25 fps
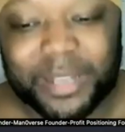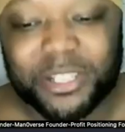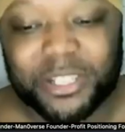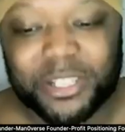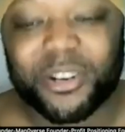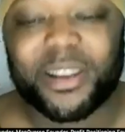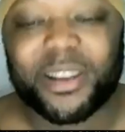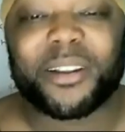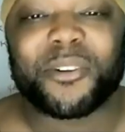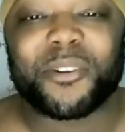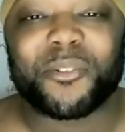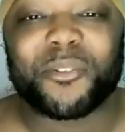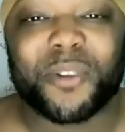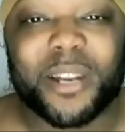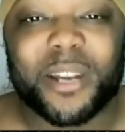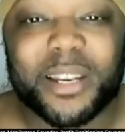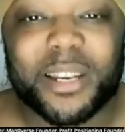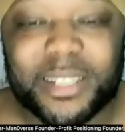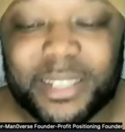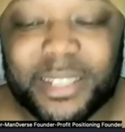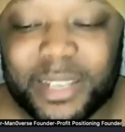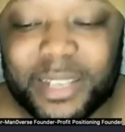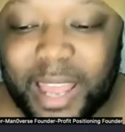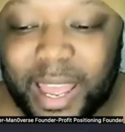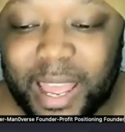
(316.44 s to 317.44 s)
And I'm not trying to
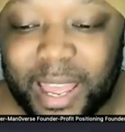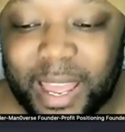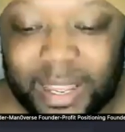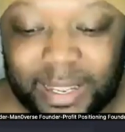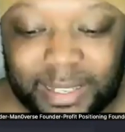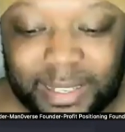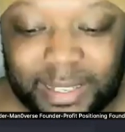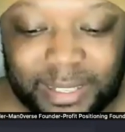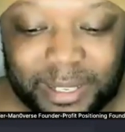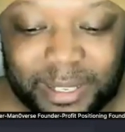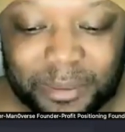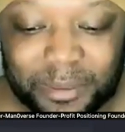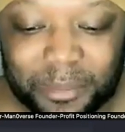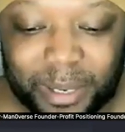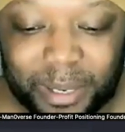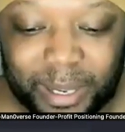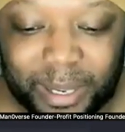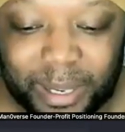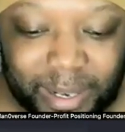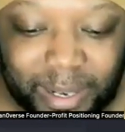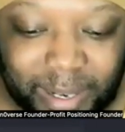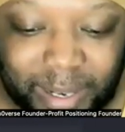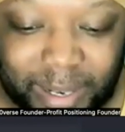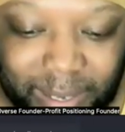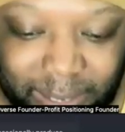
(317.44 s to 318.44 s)
rush guys,
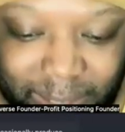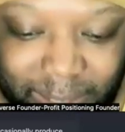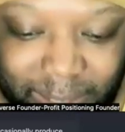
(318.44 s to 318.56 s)
but